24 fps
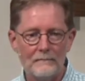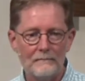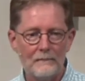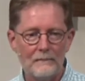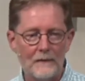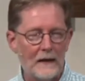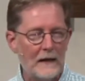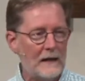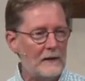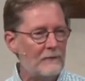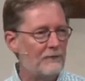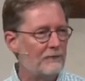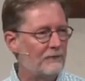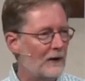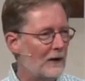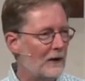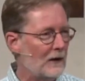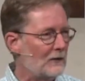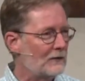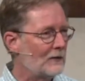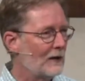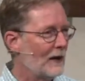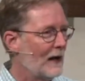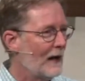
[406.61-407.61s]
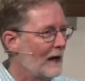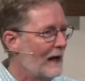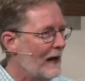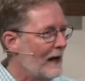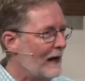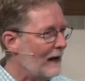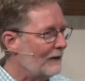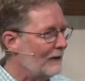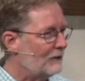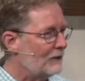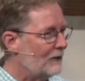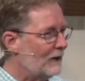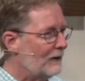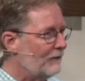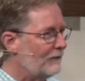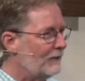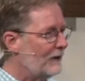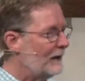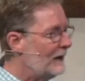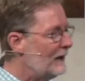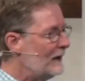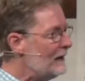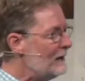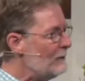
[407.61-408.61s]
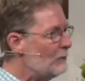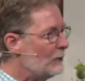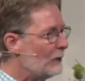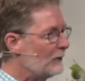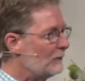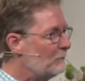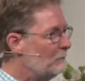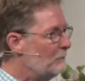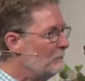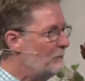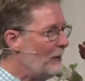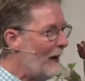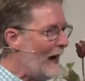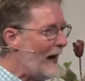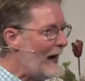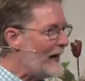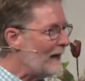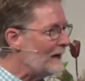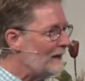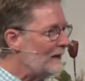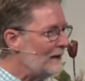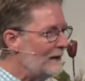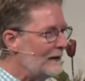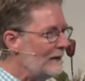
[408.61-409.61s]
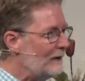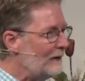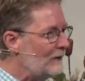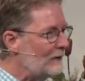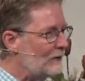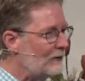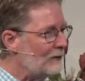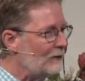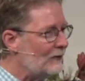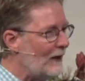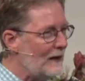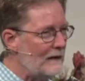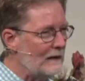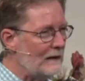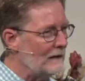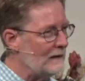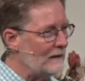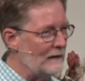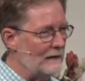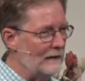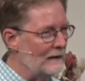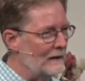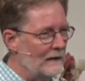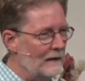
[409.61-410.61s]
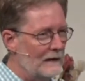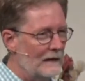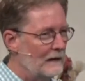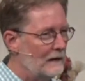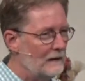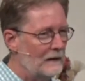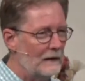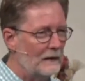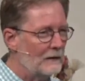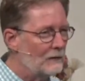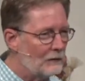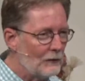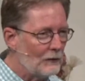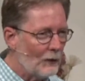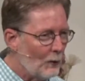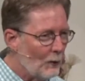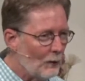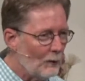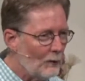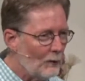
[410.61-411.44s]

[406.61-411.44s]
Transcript: He felt as if he was battling Satan in his soul.